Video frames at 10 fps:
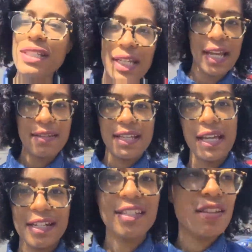sunny
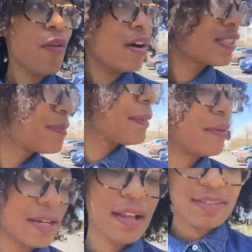outside. It's so awesome and
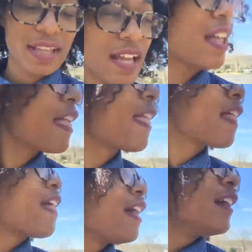bright outside.
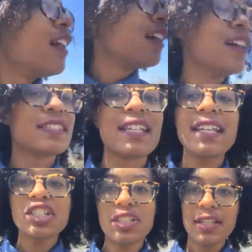
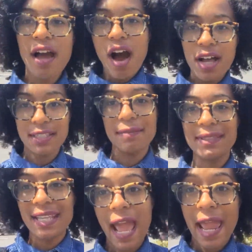Today's just an awesome
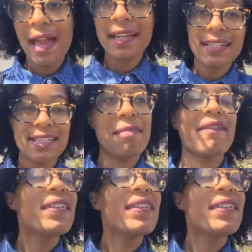day. I get to see my